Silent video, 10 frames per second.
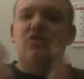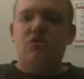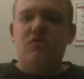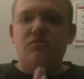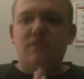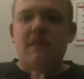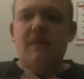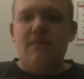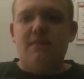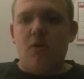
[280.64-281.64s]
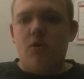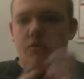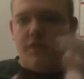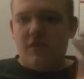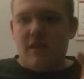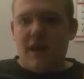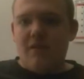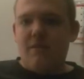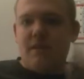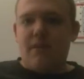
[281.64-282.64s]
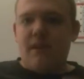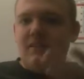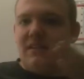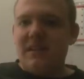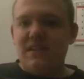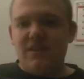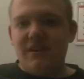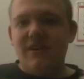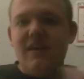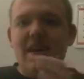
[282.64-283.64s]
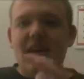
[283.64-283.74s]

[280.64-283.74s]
this show is mainly about learning how to make parenting easier.